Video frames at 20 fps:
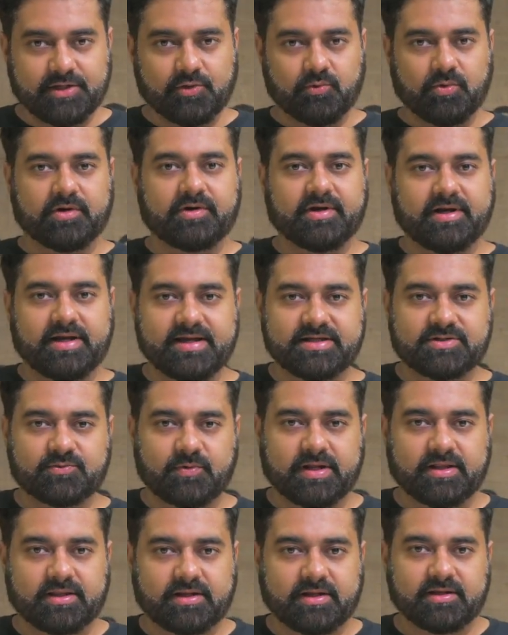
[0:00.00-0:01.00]
you will realize
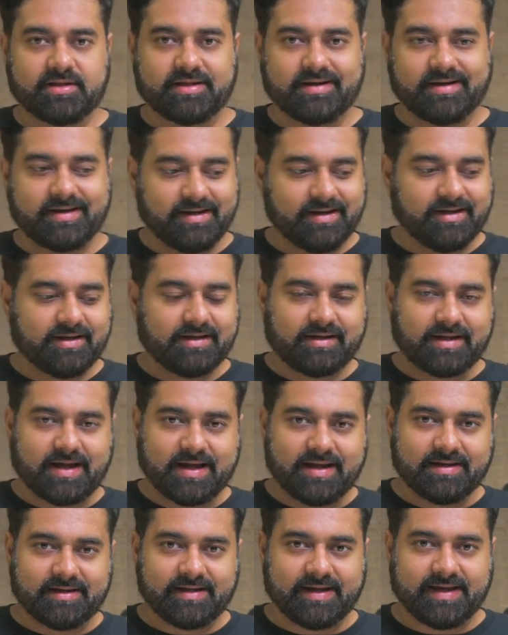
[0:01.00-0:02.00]
one thing, that
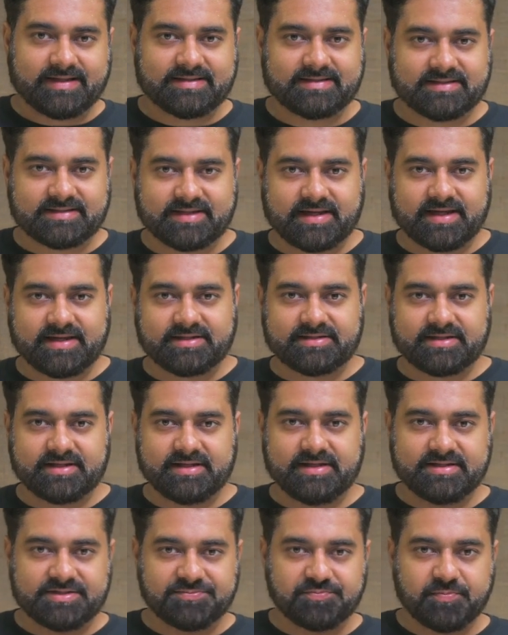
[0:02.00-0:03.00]
entire exercise
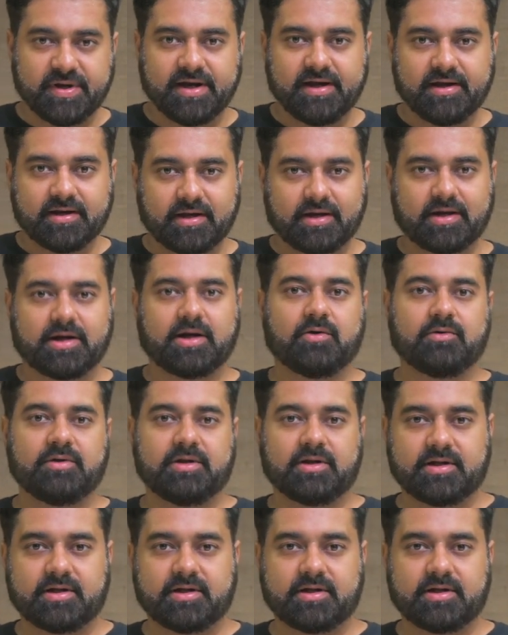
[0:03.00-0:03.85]
is built around the